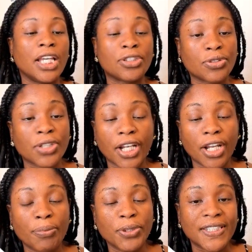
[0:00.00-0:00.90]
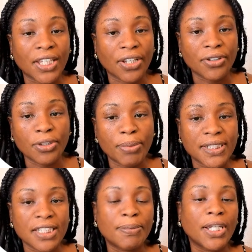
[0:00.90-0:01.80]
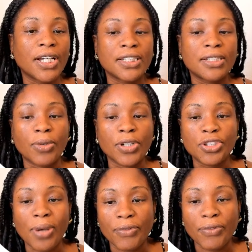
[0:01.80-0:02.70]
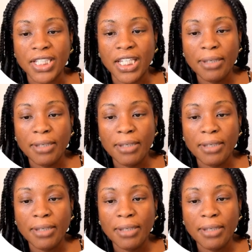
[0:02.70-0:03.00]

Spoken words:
It's also going to help you to scale your business because once you have those